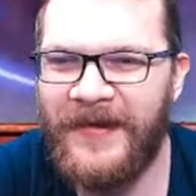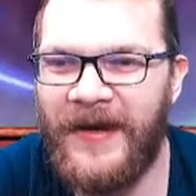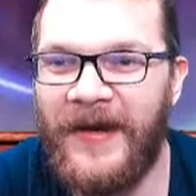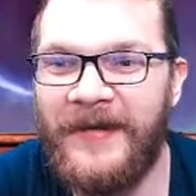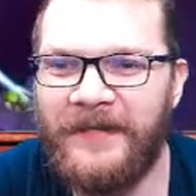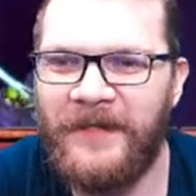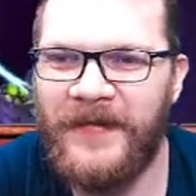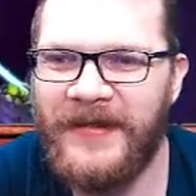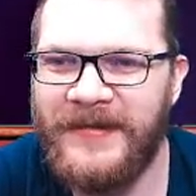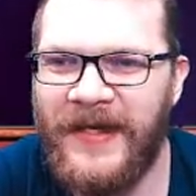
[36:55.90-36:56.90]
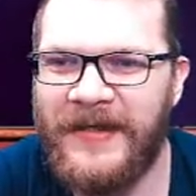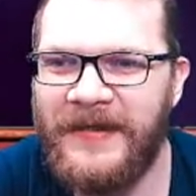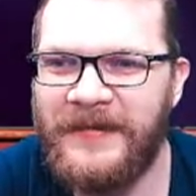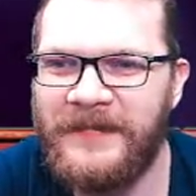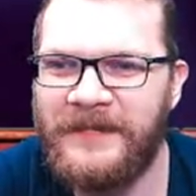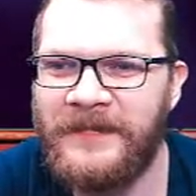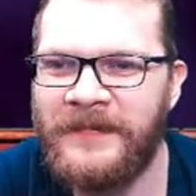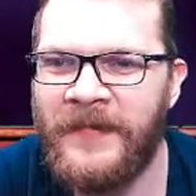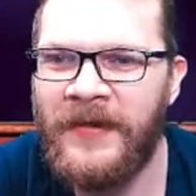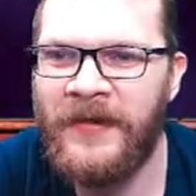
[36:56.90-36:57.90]
Alright, exactly.
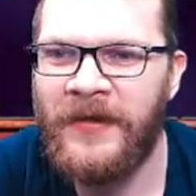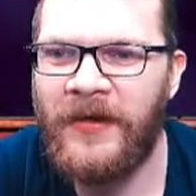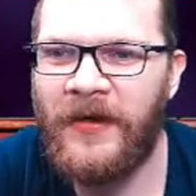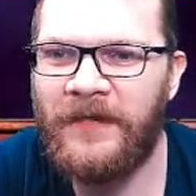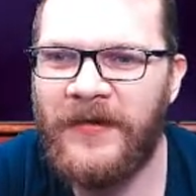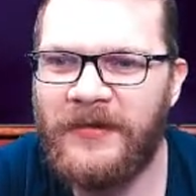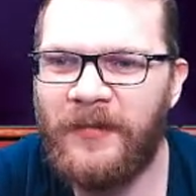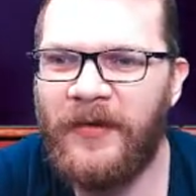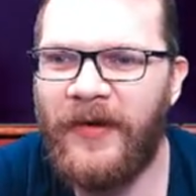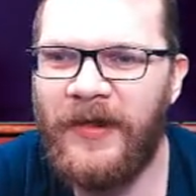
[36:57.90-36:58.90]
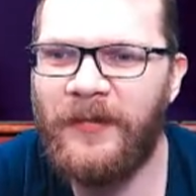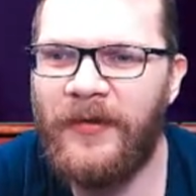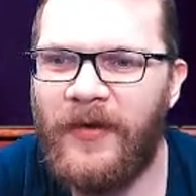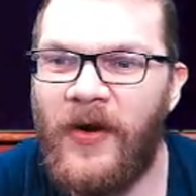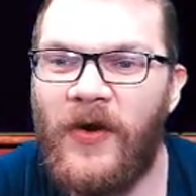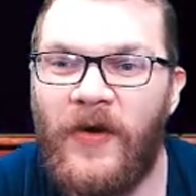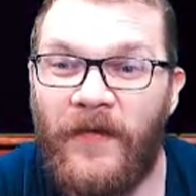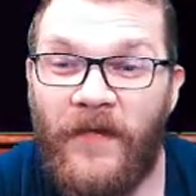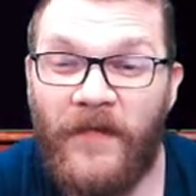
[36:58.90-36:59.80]
Office will be available on